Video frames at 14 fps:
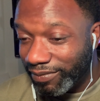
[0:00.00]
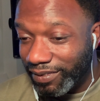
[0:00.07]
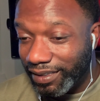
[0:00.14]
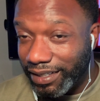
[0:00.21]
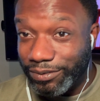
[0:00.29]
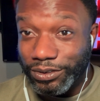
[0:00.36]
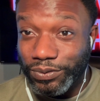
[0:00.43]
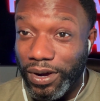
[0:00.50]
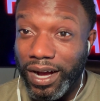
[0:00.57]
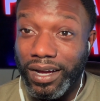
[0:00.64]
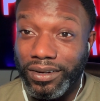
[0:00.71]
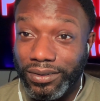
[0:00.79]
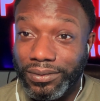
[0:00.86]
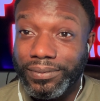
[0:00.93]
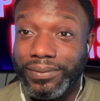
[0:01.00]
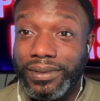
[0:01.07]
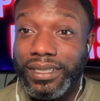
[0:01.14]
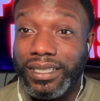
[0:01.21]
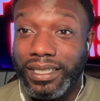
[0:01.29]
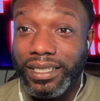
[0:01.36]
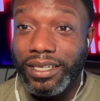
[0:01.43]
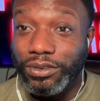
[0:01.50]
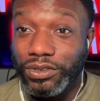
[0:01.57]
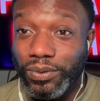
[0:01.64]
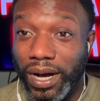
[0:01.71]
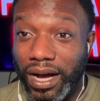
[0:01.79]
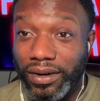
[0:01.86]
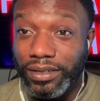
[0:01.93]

It was wild. It was wild.